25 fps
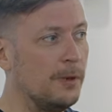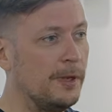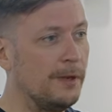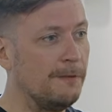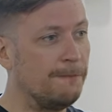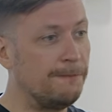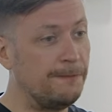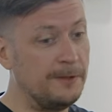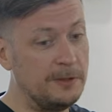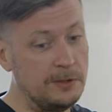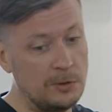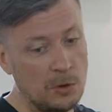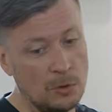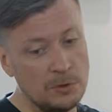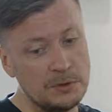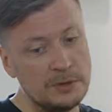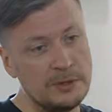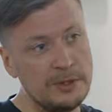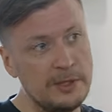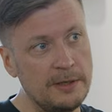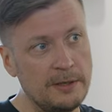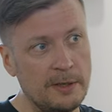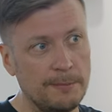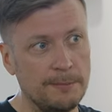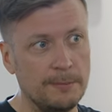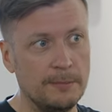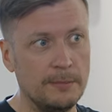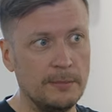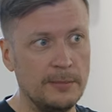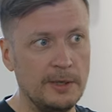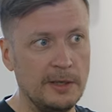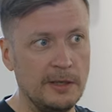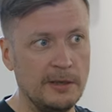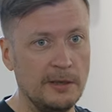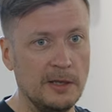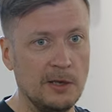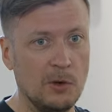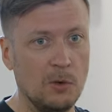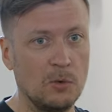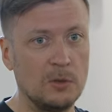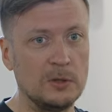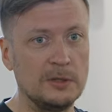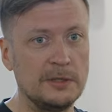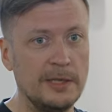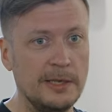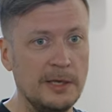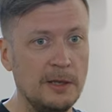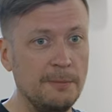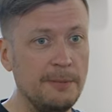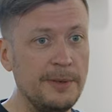if you don't see them in the
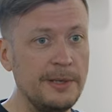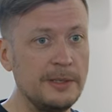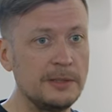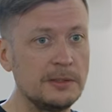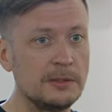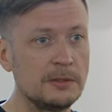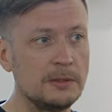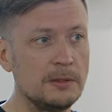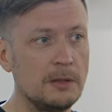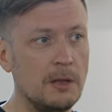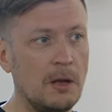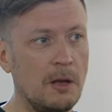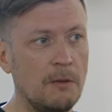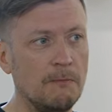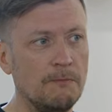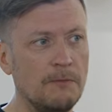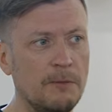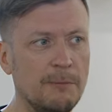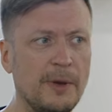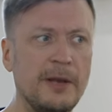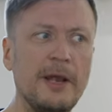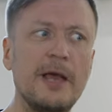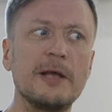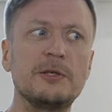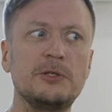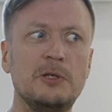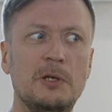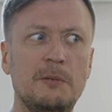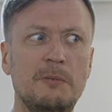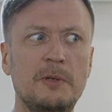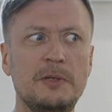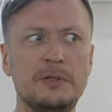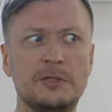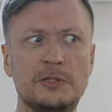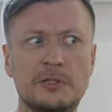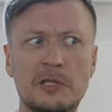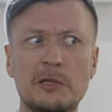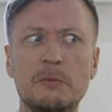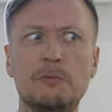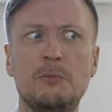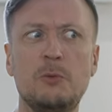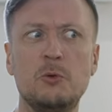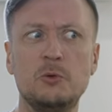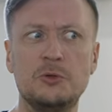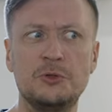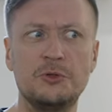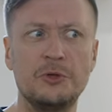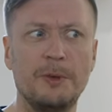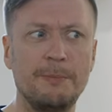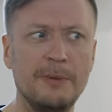local database, we might actually be still
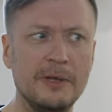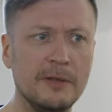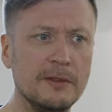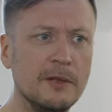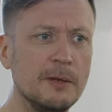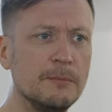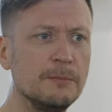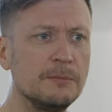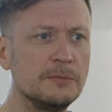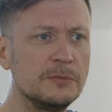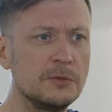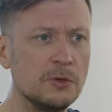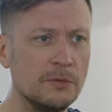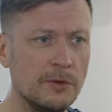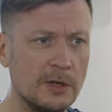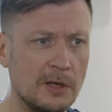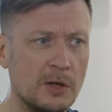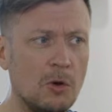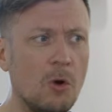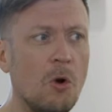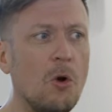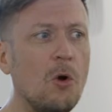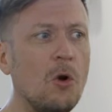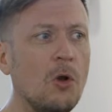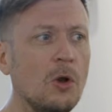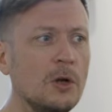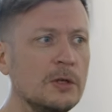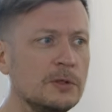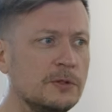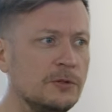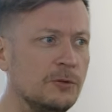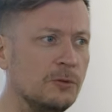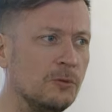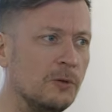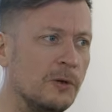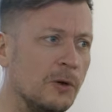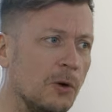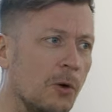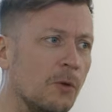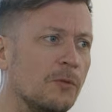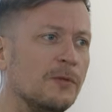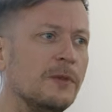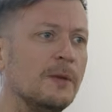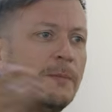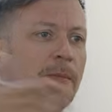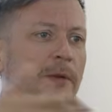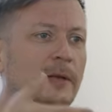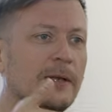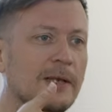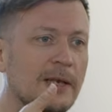bootstrapping them. So the call to
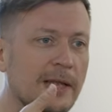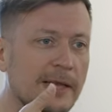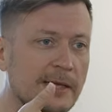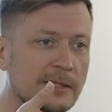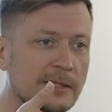load them